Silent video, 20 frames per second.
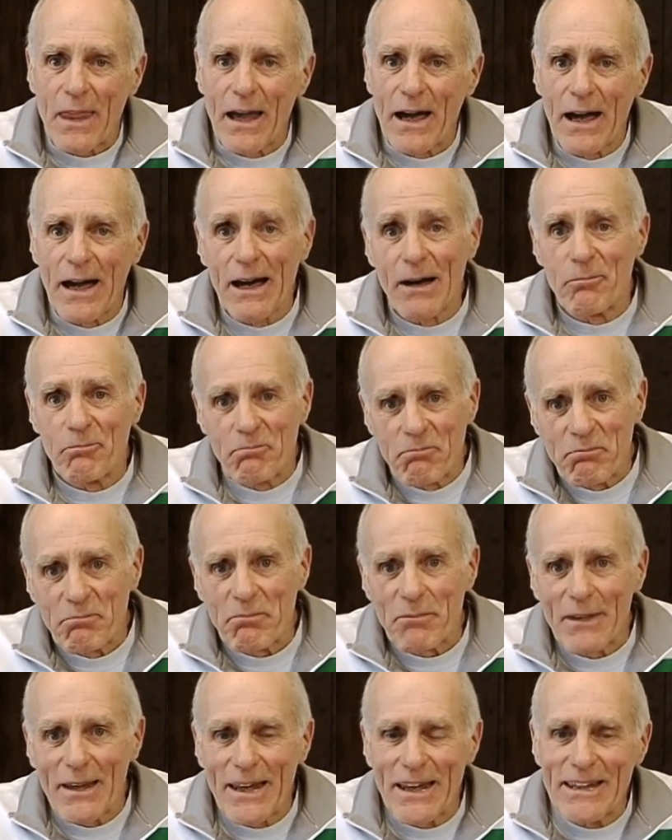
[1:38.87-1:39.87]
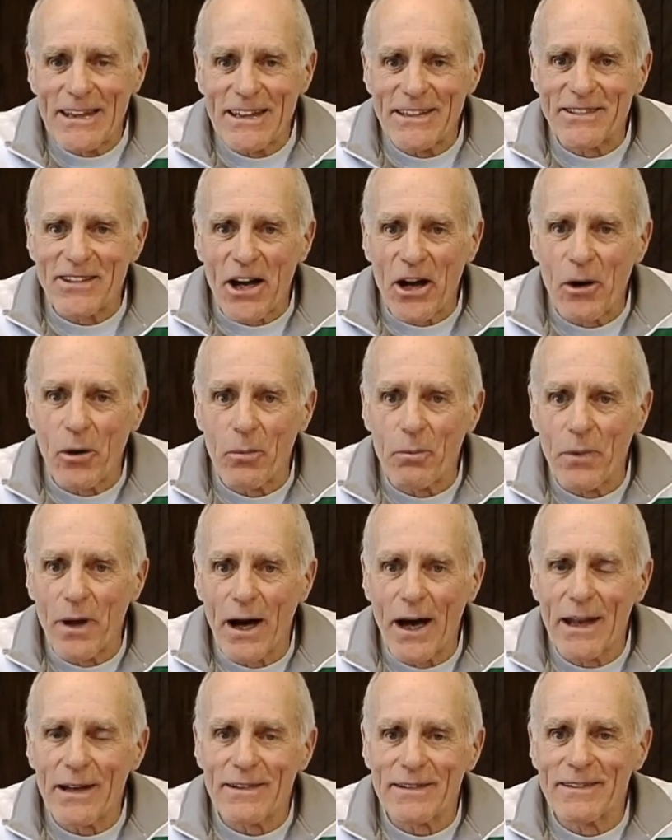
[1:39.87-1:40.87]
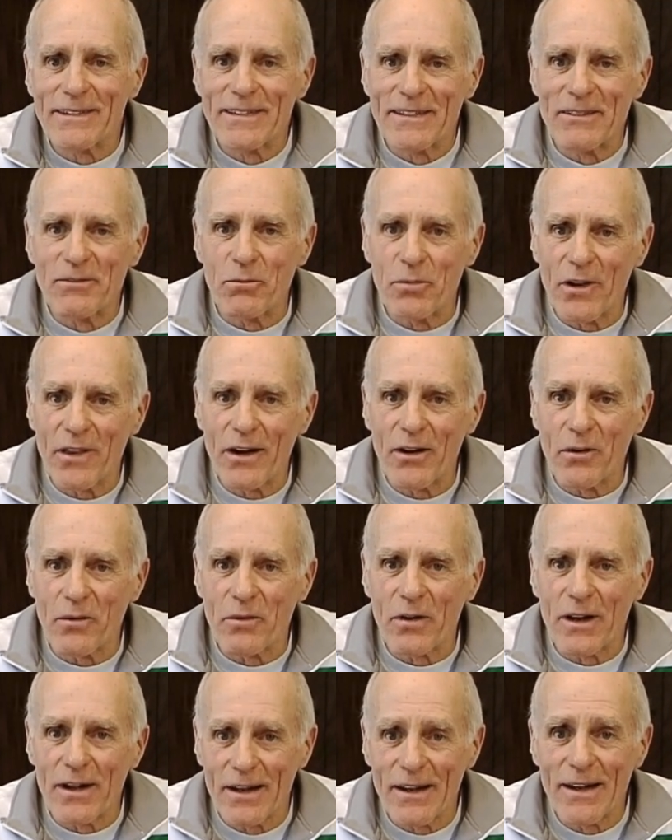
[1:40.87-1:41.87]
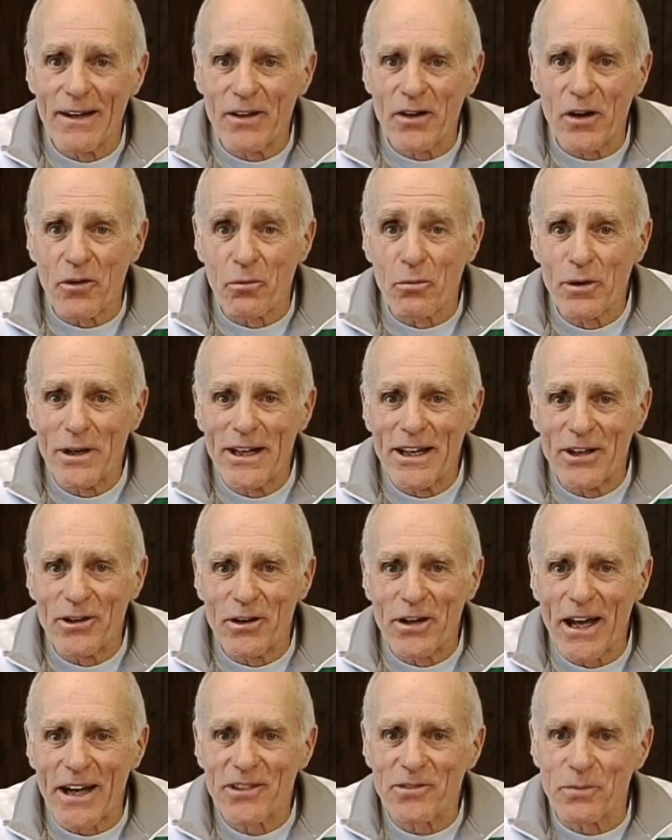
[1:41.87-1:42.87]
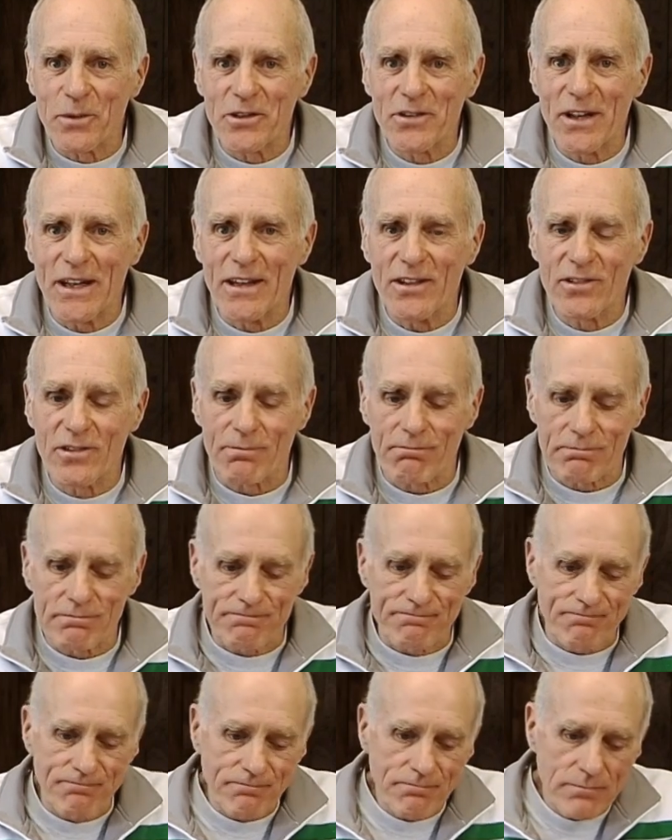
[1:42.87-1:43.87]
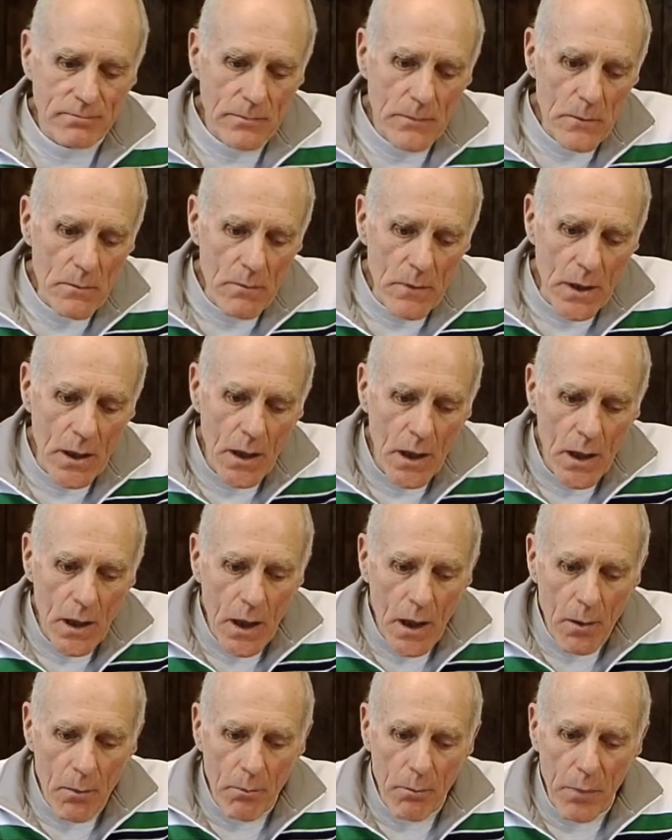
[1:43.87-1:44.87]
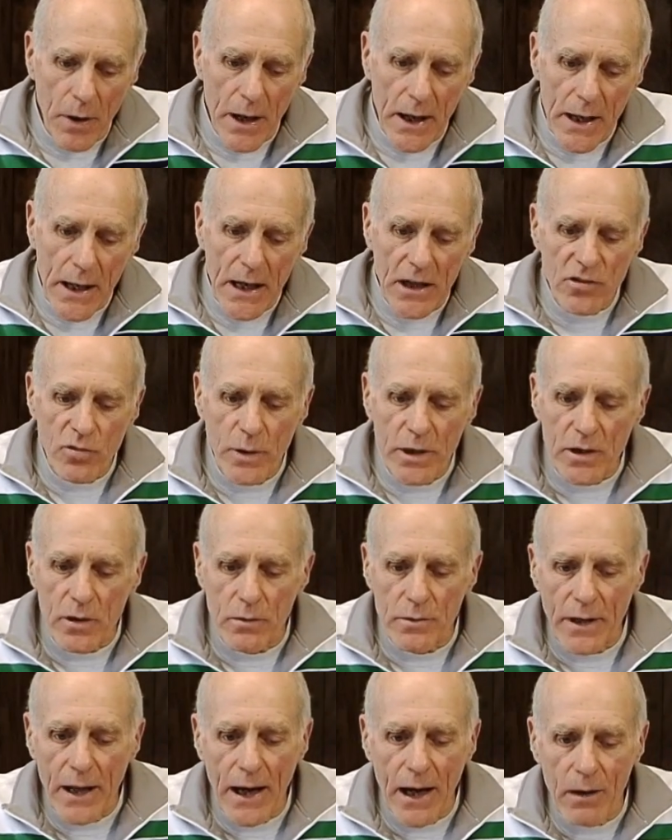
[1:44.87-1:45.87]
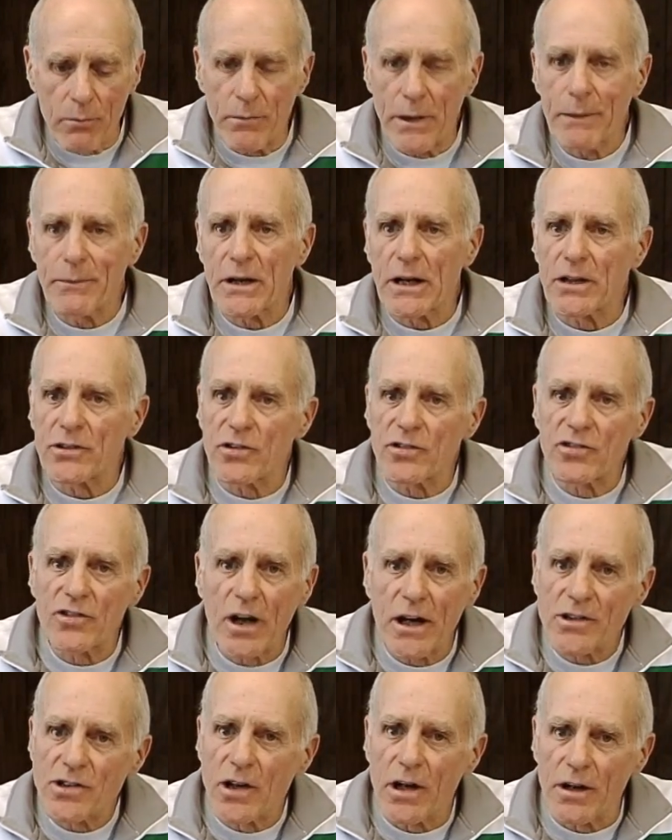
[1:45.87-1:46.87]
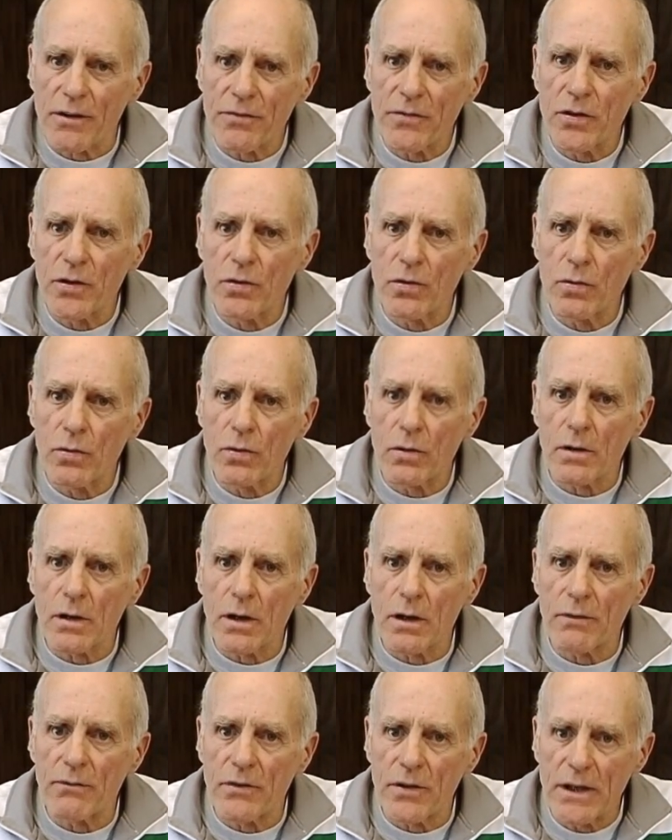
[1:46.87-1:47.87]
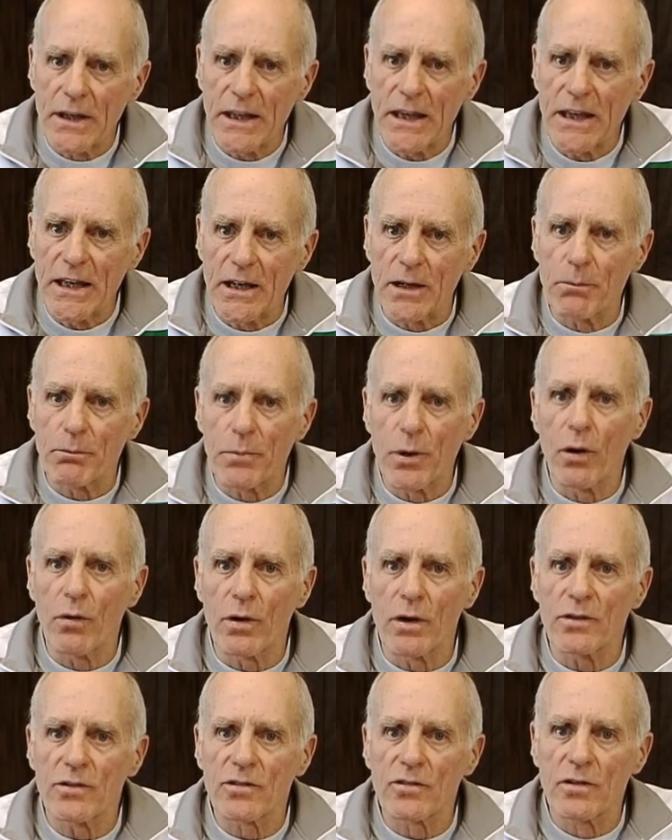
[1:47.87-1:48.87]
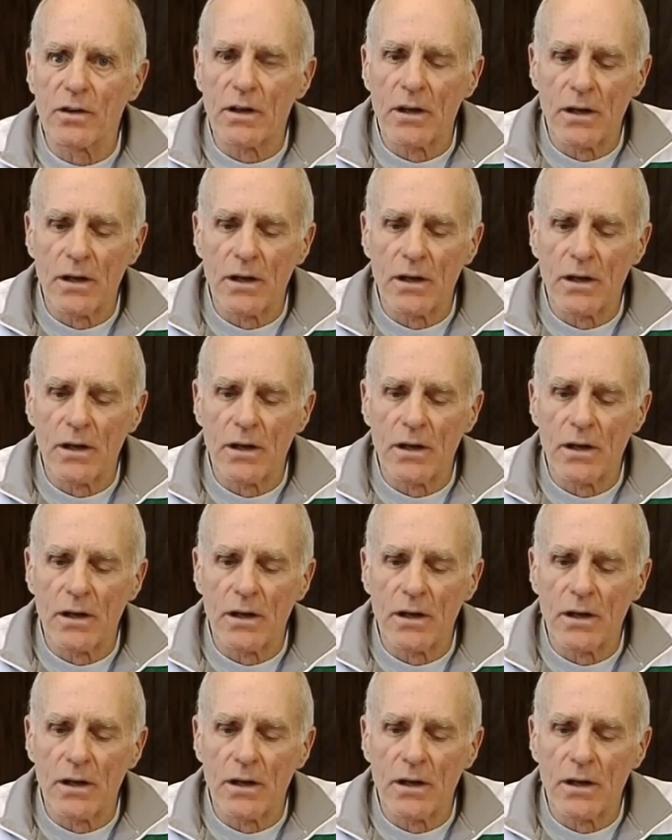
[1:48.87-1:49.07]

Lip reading: at least I hope not, without a really good expertise. But as we go down, maybe I'll just touch on a few of the key components.